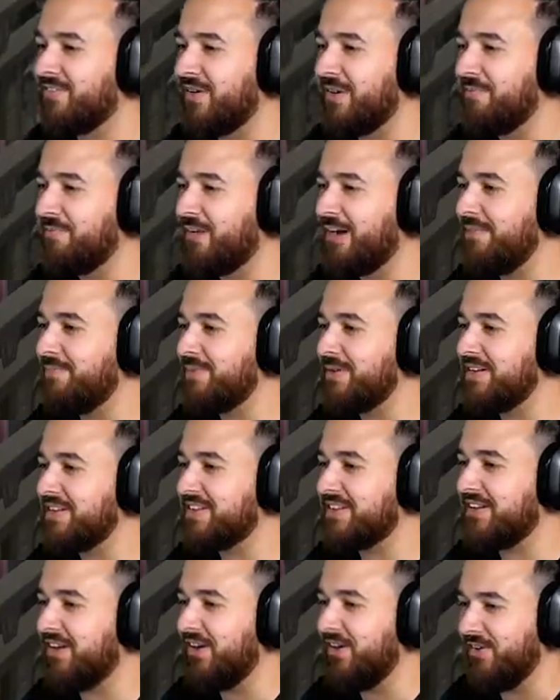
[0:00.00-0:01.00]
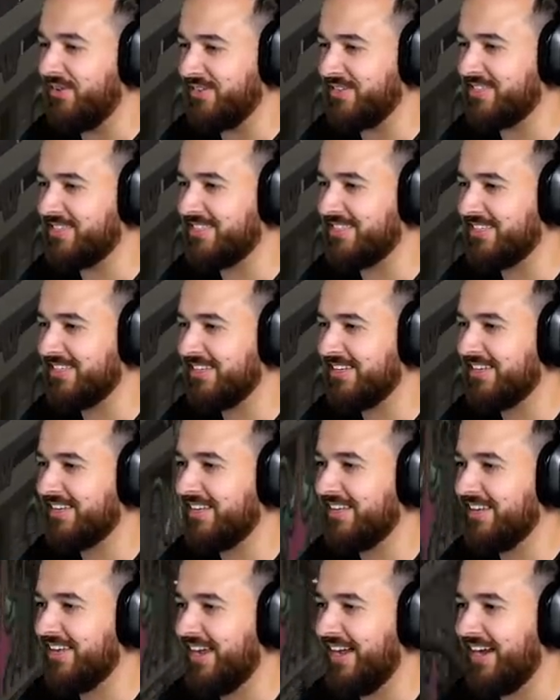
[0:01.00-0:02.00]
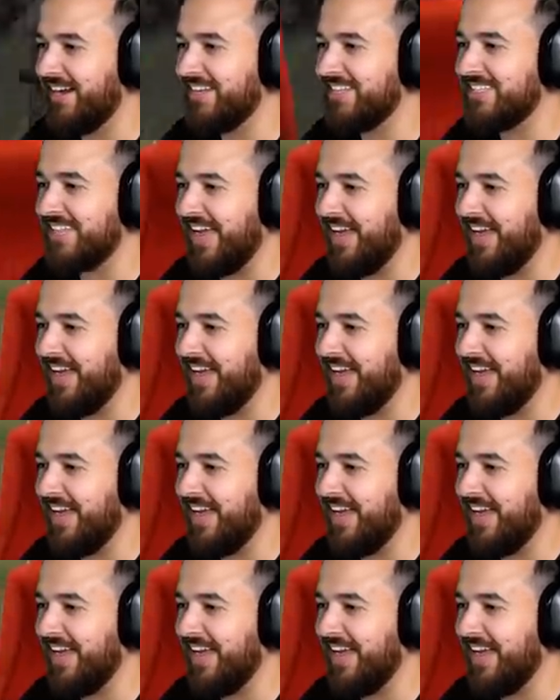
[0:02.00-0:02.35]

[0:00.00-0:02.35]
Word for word: Grim Reaper ghost. How does